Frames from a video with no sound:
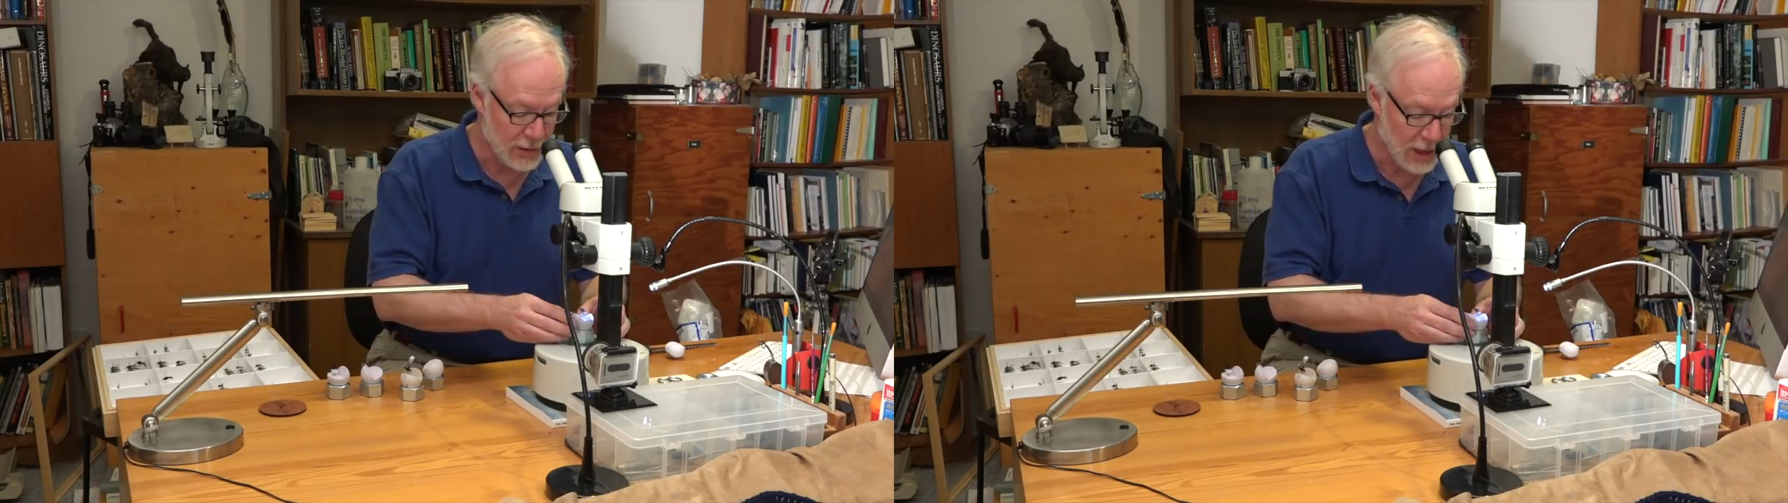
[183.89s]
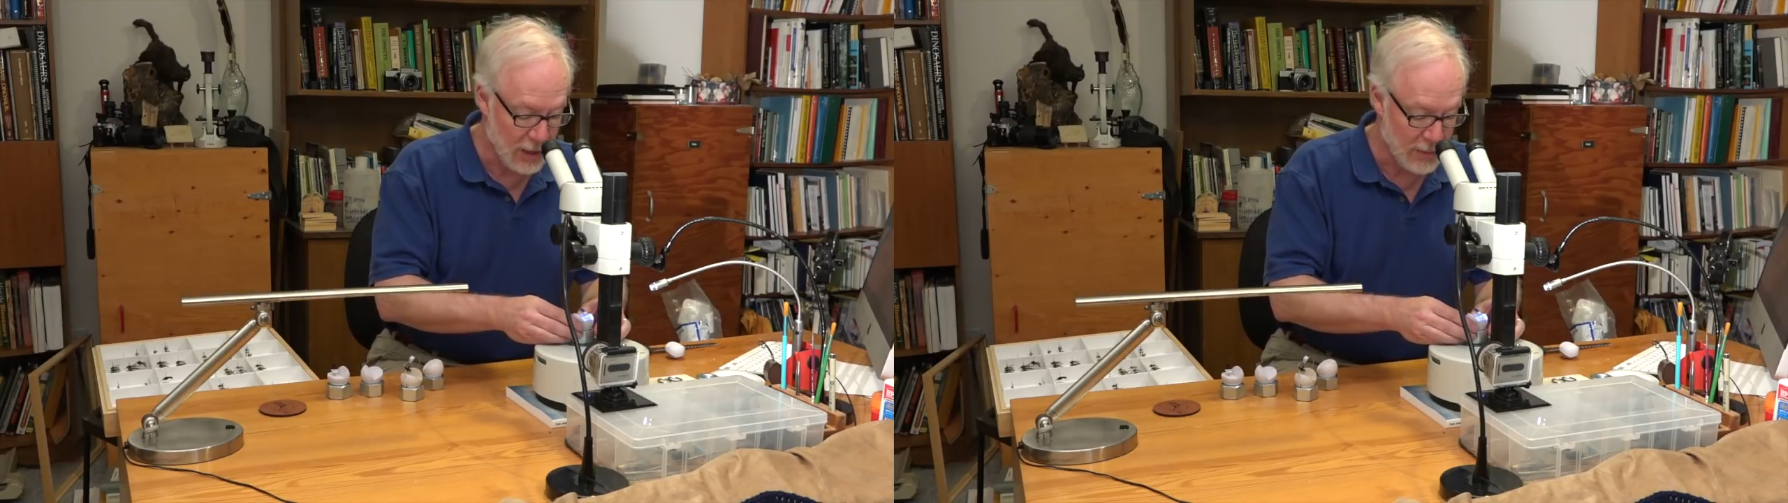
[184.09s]

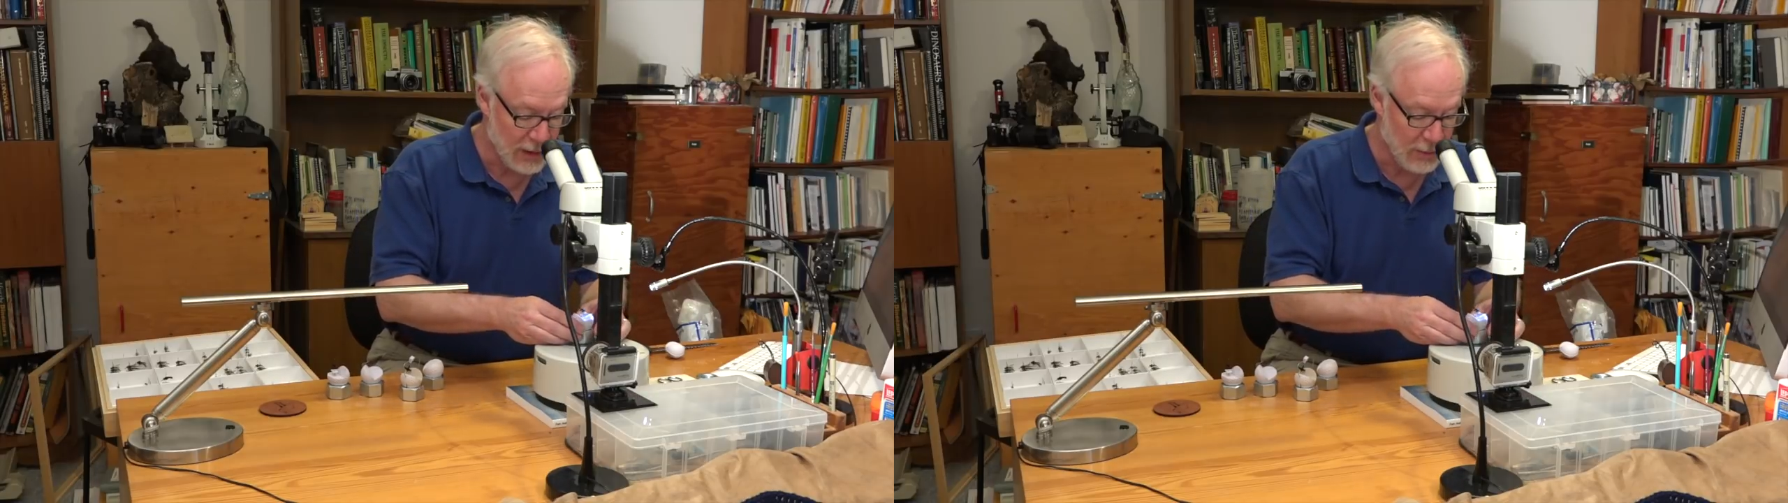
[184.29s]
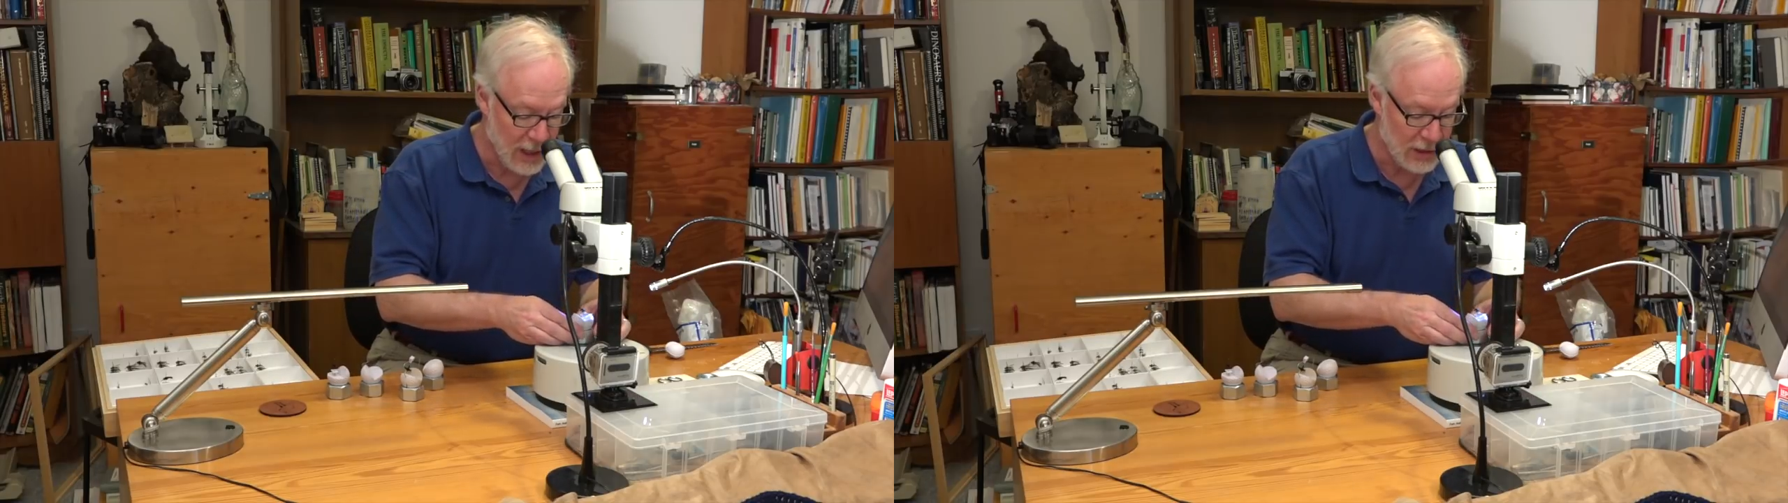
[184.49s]
time at
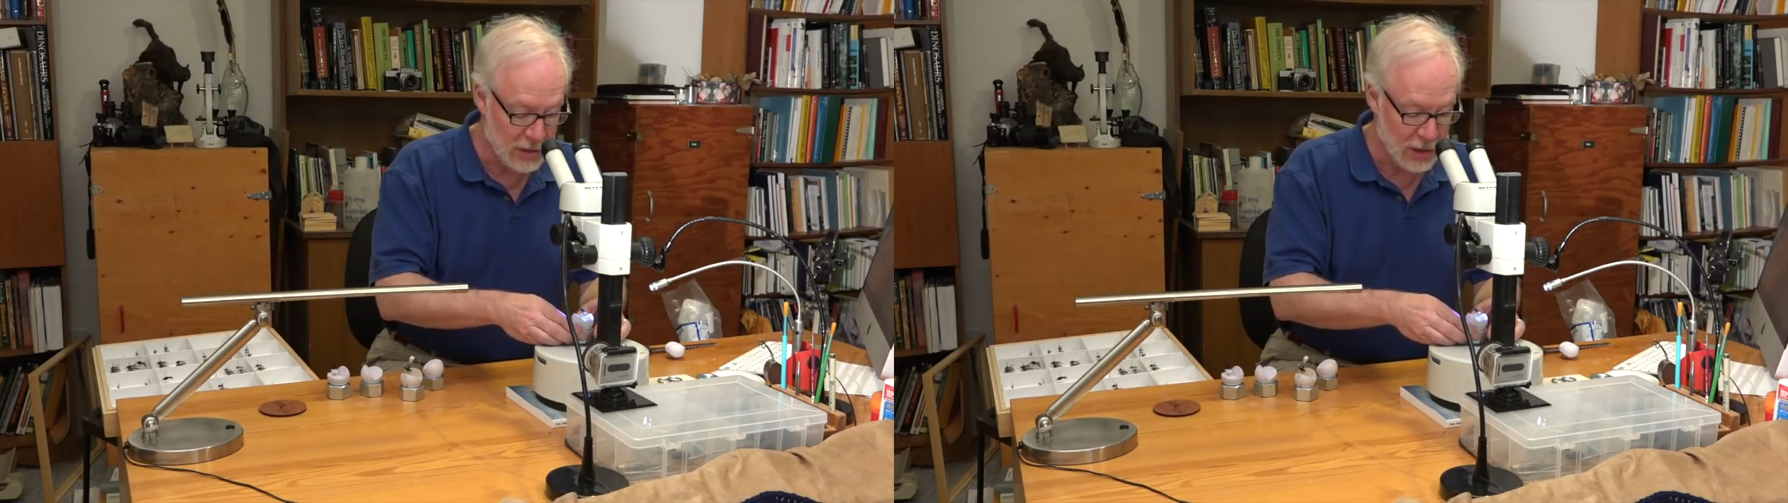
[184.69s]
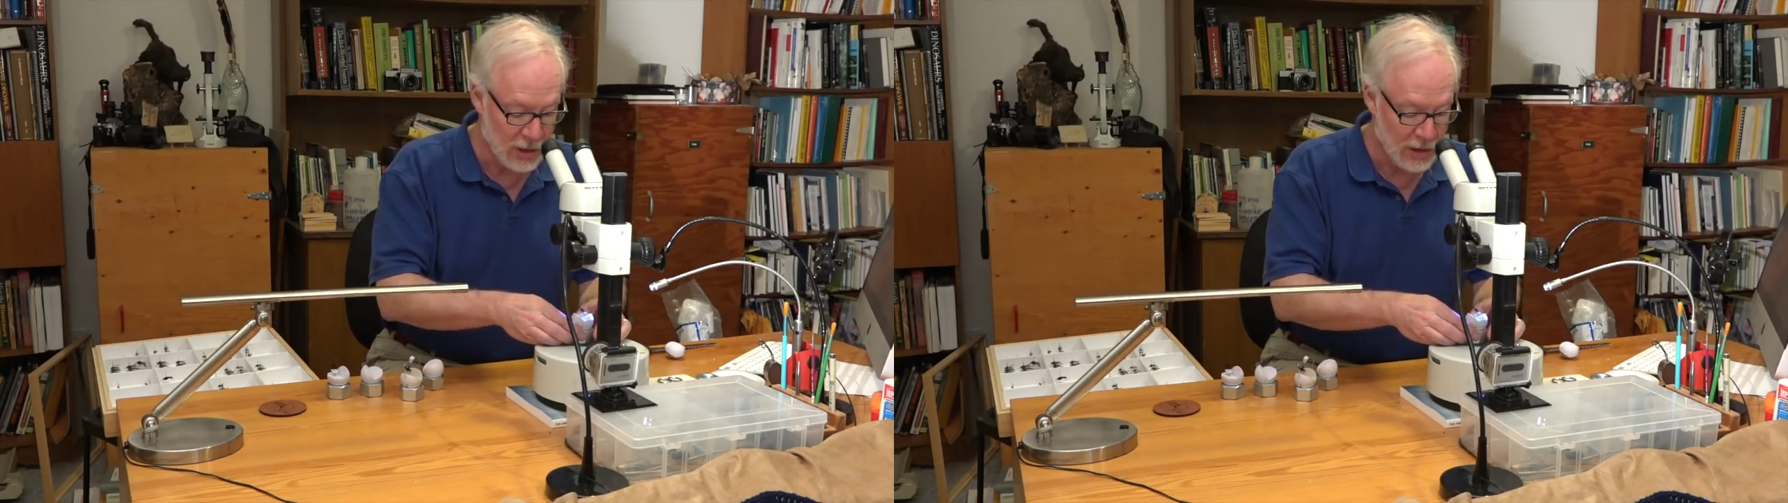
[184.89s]
the bench.